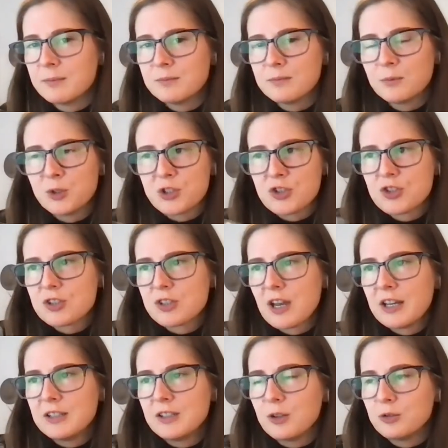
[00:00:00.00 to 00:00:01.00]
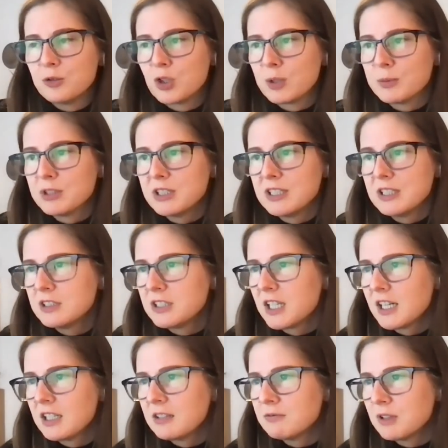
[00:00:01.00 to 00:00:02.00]
which I don't normally
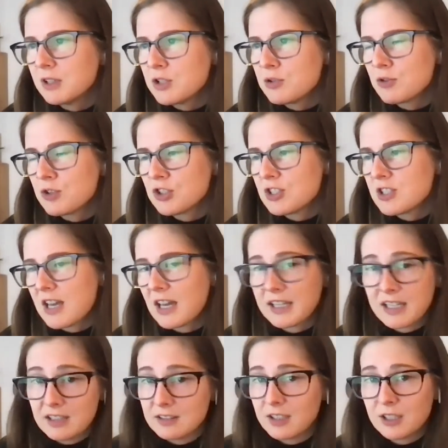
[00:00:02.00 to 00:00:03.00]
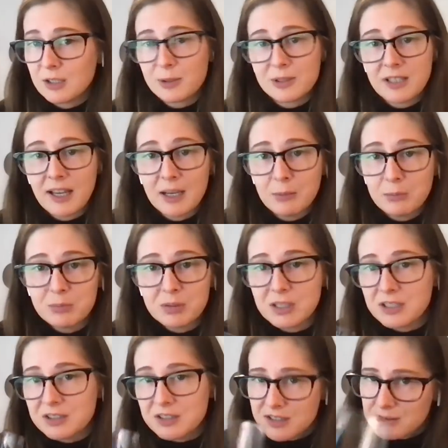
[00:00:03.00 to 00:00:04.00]
get in these regions. I can't tell you what type
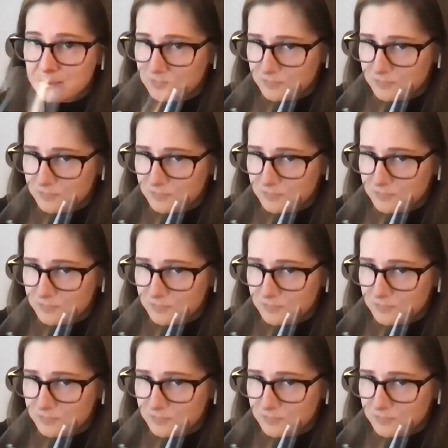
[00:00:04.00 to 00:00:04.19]
because